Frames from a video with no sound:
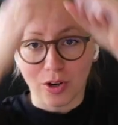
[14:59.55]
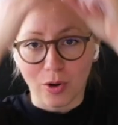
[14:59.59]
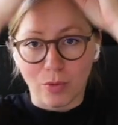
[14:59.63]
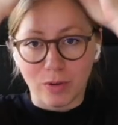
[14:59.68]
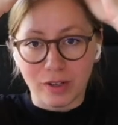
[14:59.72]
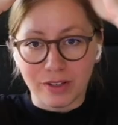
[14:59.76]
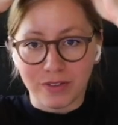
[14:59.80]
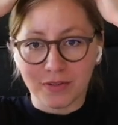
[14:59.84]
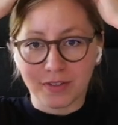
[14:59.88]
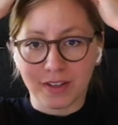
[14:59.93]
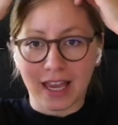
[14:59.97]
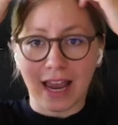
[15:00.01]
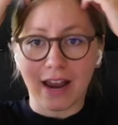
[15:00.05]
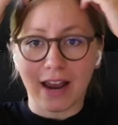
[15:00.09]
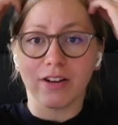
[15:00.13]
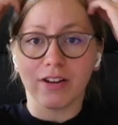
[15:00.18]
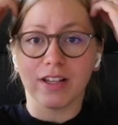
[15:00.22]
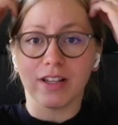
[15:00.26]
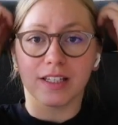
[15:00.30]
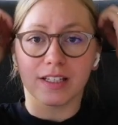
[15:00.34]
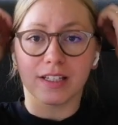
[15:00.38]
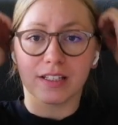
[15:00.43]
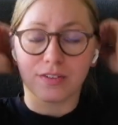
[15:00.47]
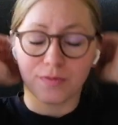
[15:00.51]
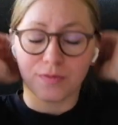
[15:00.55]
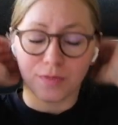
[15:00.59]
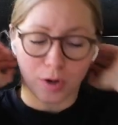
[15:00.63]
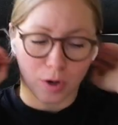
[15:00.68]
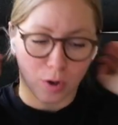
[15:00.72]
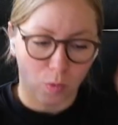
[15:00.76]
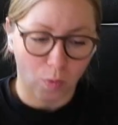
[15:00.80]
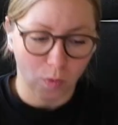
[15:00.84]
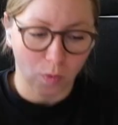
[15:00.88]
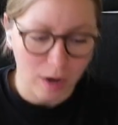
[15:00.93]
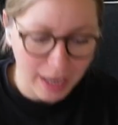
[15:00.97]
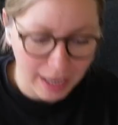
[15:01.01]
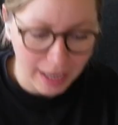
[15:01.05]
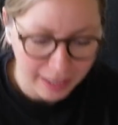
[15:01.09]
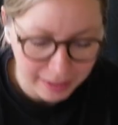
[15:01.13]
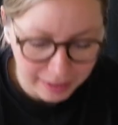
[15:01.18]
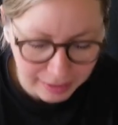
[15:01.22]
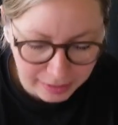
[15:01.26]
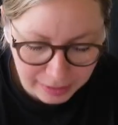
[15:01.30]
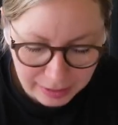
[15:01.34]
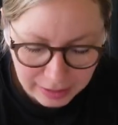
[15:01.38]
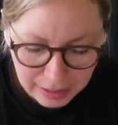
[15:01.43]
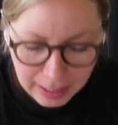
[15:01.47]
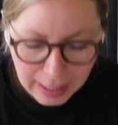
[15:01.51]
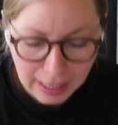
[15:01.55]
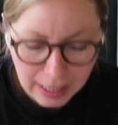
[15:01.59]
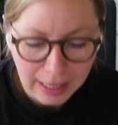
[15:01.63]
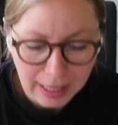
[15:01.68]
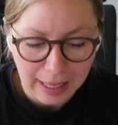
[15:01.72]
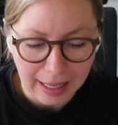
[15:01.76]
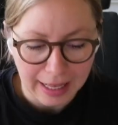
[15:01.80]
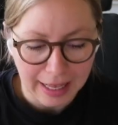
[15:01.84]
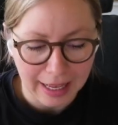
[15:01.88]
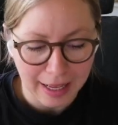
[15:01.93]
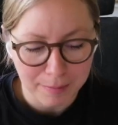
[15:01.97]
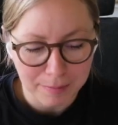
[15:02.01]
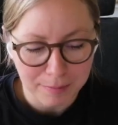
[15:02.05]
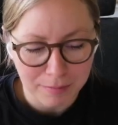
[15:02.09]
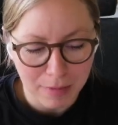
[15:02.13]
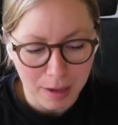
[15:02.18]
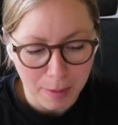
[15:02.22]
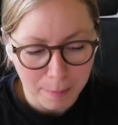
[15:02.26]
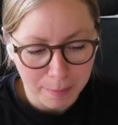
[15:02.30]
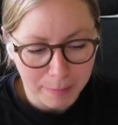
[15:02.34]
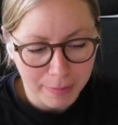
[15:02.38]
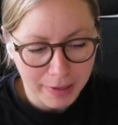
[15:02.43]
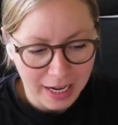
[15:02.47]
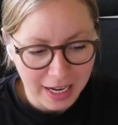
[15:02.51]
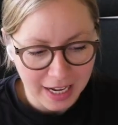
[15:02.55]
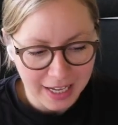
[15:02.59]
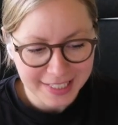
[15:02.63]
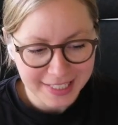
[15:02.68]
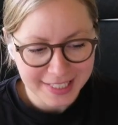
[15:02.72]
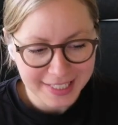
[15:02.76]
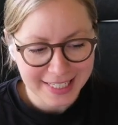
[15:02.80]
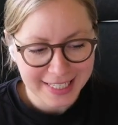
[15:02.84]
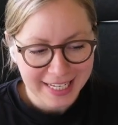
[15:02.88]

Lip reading: We've carried this for a while, but